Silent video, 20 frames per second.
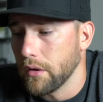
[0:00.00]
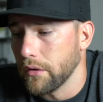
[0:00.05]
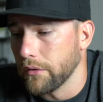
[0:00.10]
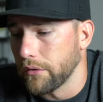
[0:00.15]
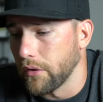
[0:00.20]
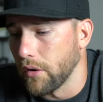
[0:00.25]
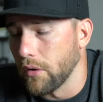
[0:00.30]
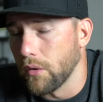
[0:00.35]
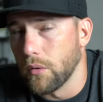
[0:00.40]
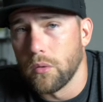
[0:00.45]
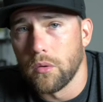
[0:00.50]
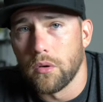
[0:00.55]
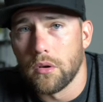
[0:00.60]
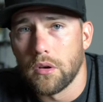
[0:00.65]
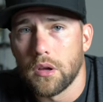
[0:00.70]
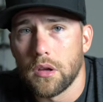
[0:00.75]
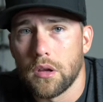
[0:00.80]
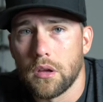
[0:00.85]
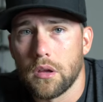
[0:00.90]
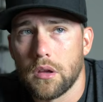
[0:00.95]

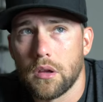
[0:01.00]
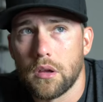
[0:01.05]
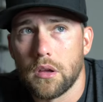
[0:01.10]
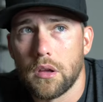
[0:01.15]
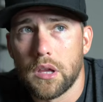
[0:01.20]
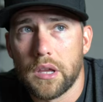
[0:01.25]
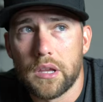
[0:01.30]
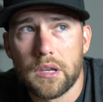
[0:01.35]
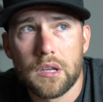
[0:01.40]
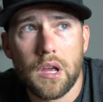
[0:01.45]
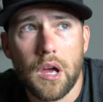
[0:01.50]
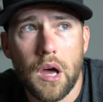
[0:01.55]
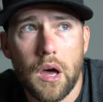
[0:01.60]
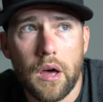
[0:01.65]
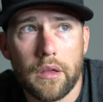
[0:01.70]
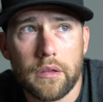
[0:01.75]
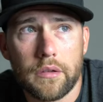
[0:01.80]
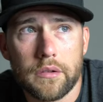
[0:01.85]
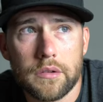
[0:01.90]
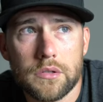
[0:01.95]
So in
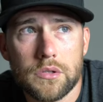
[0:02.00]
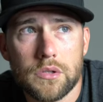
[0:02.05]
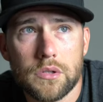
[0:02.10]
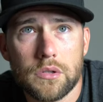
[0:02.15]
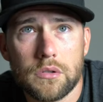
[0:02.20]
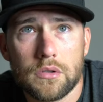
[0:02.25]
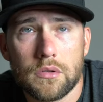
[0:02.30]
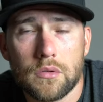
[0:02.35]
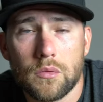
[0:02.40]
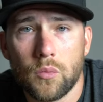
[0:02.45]
college,